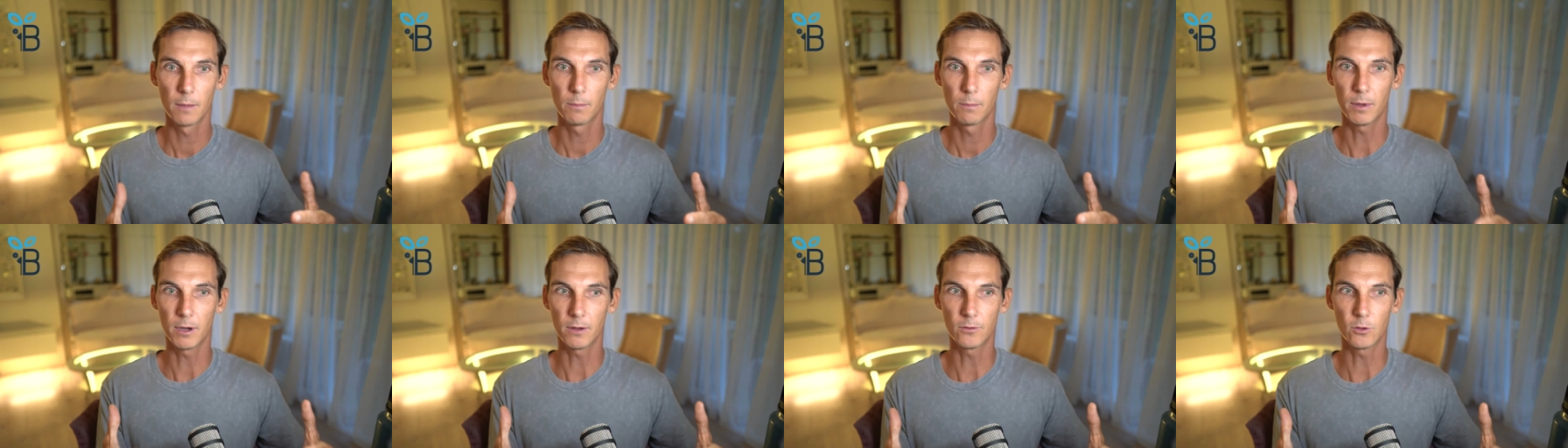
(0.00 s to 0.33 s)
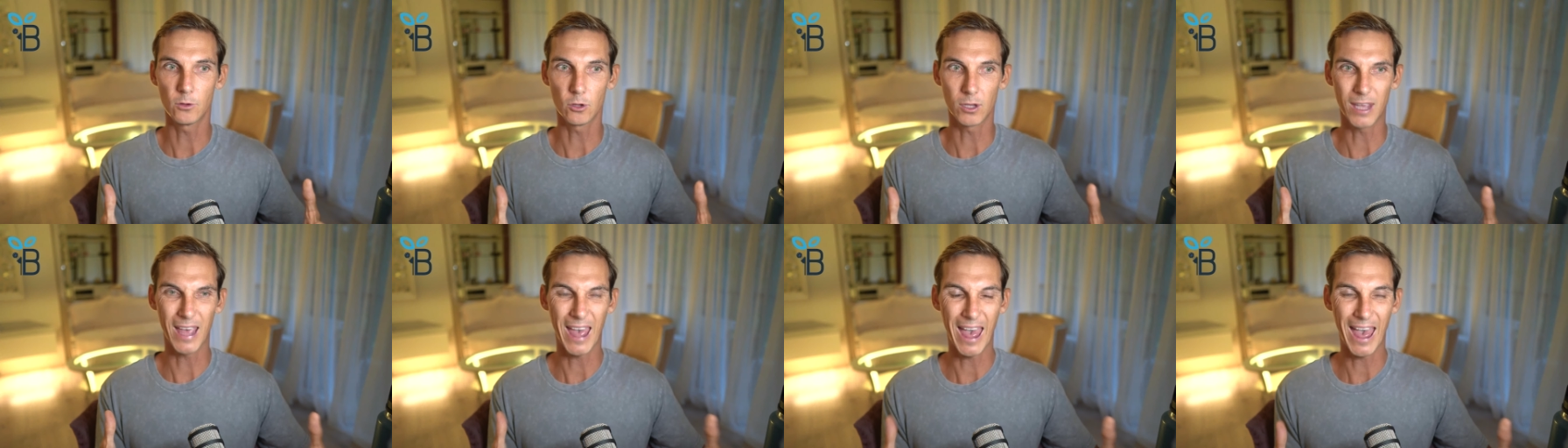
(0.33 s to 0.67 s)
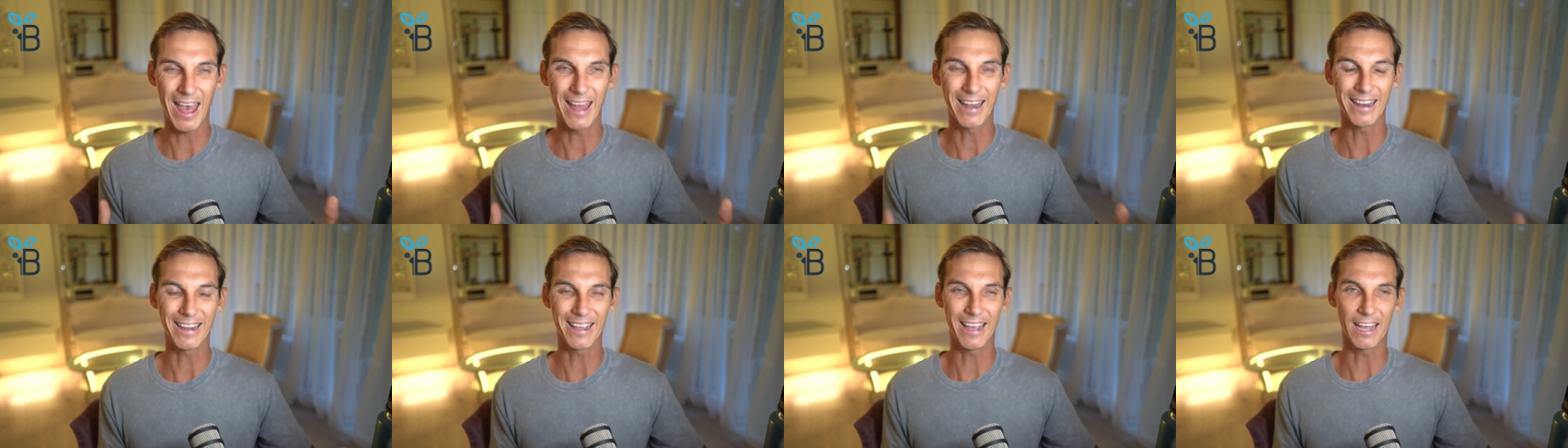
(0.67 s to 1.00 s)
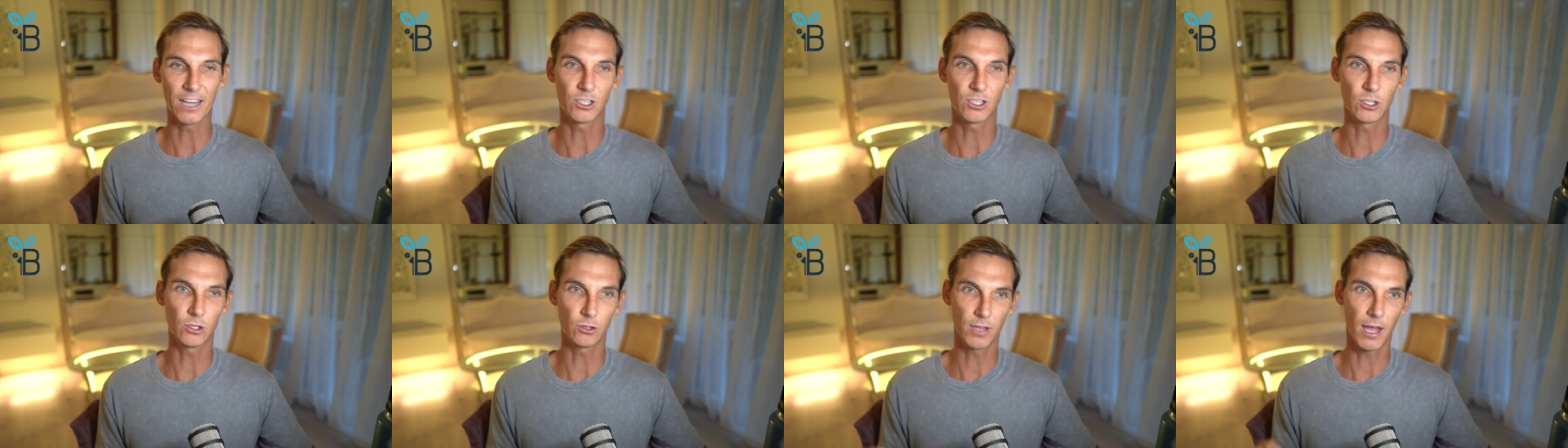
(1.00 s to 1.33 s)
But if you can
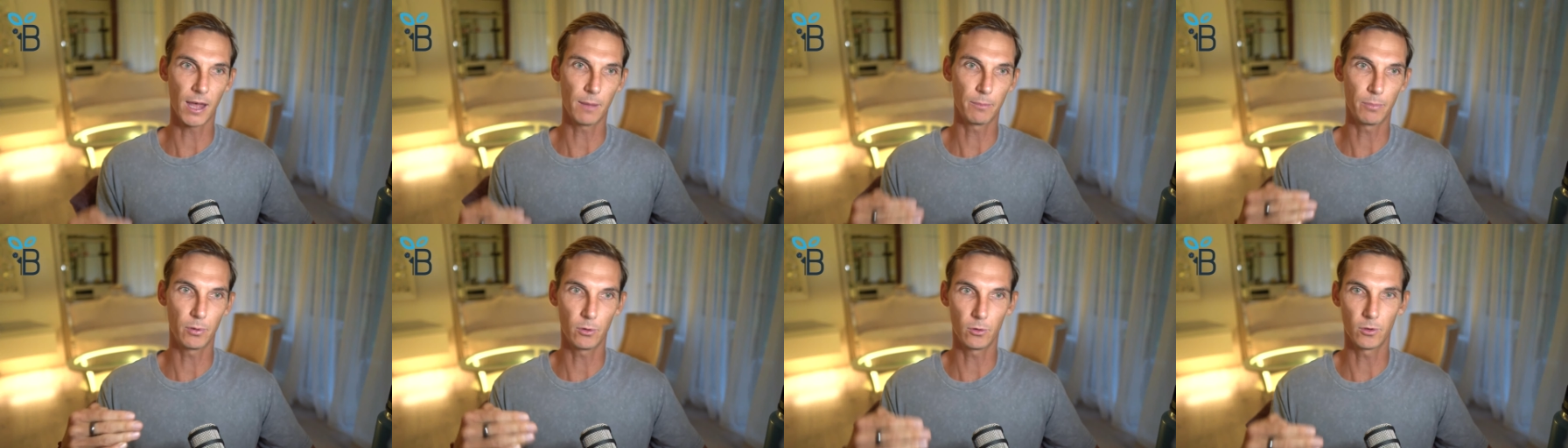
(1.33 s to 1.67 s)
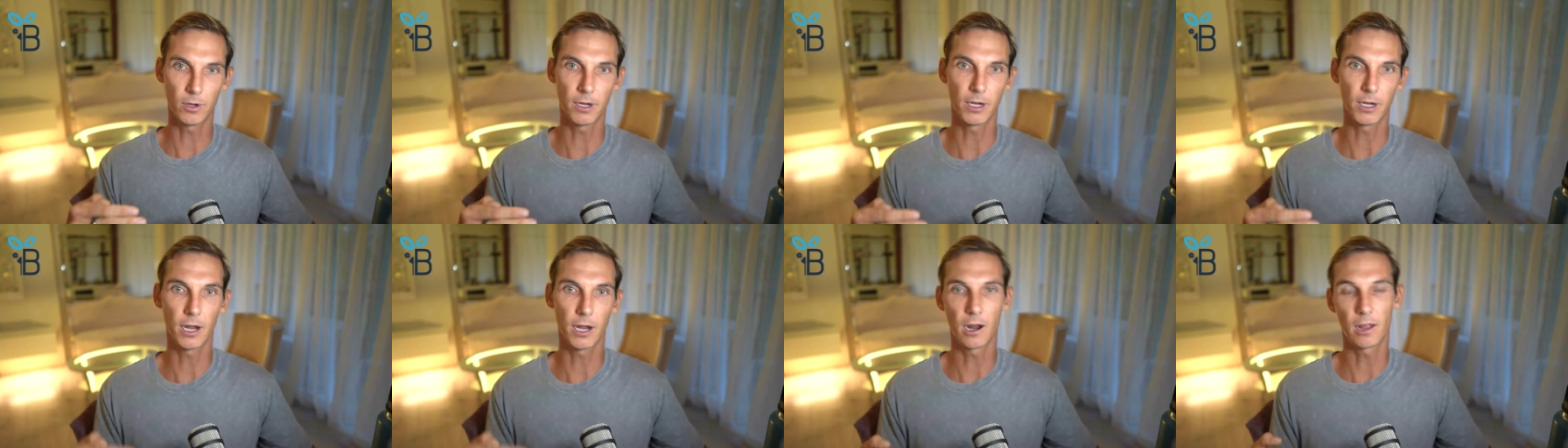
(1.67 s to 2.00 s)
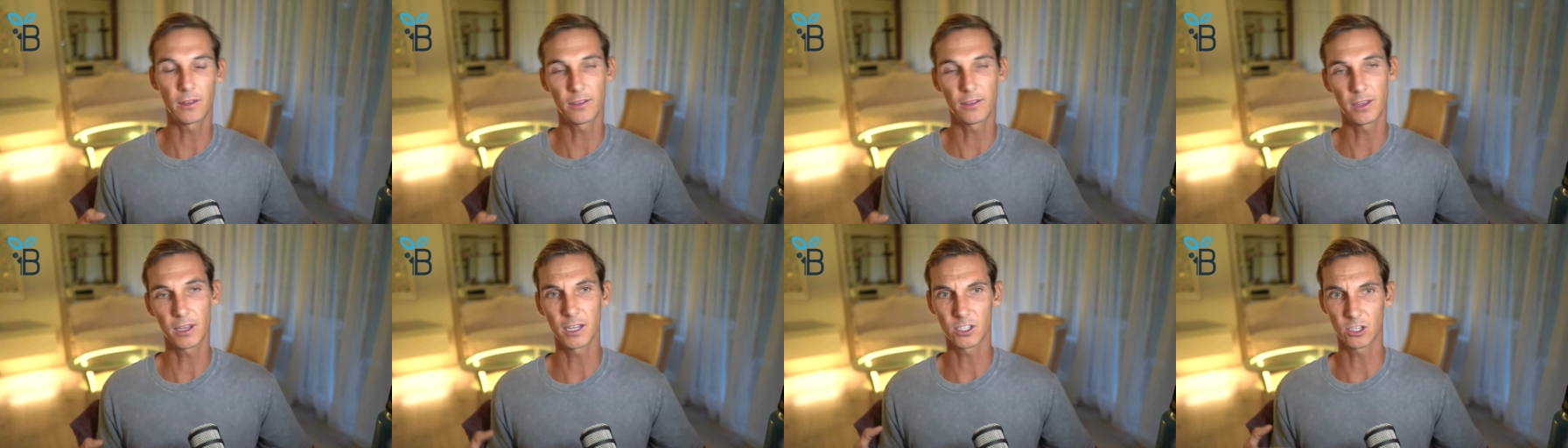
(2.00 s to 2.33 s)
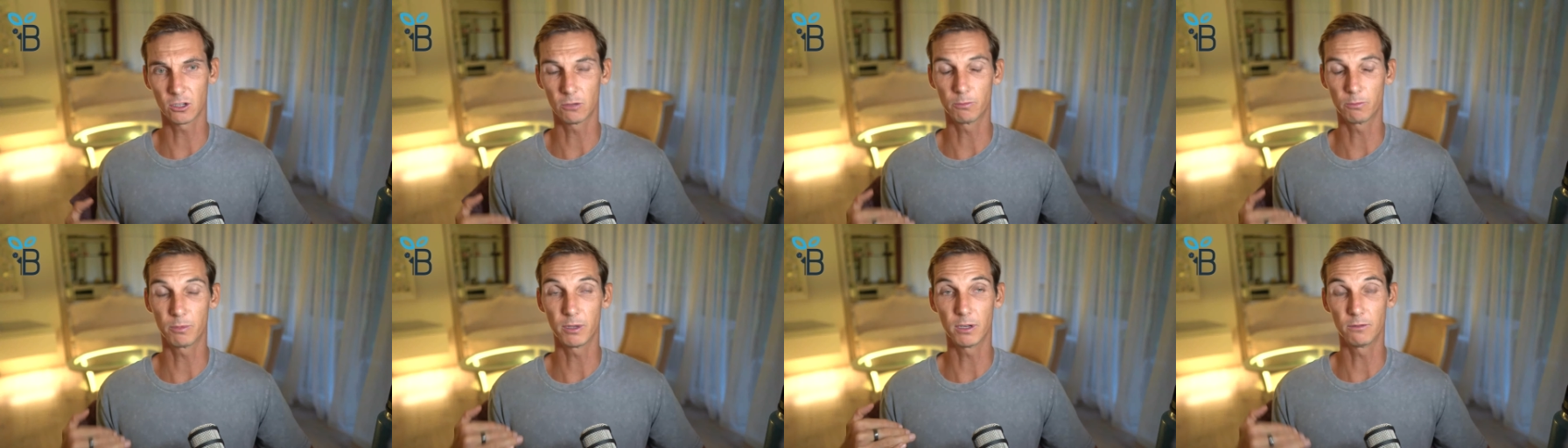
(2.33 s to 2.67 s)
get to that point, and I think that's a
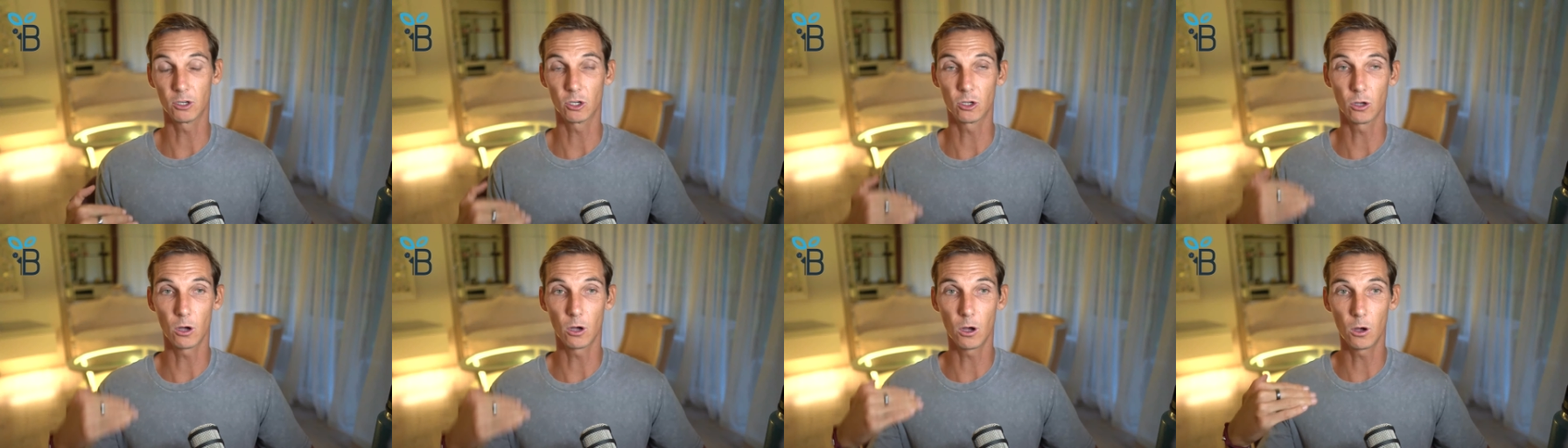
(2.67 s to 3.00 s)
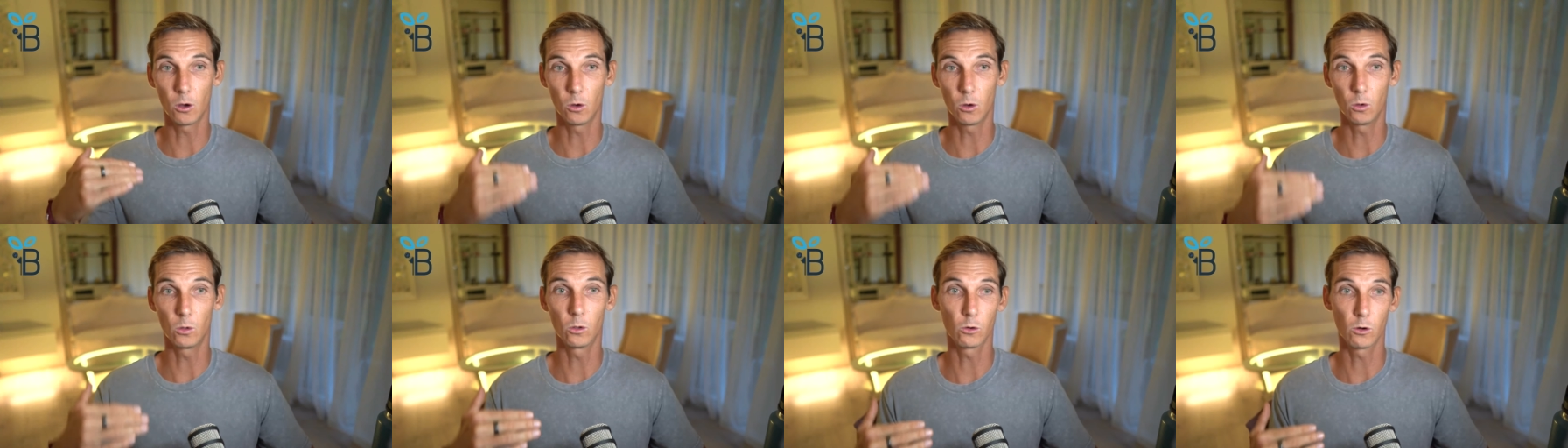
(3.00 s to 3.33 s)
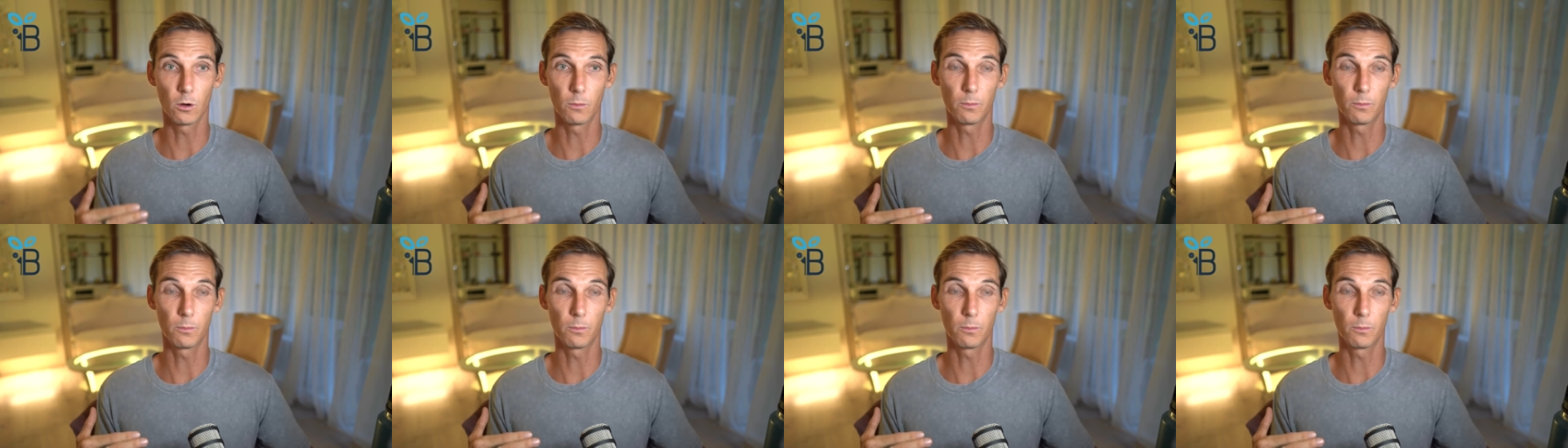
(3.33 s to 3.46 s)
bit of a goal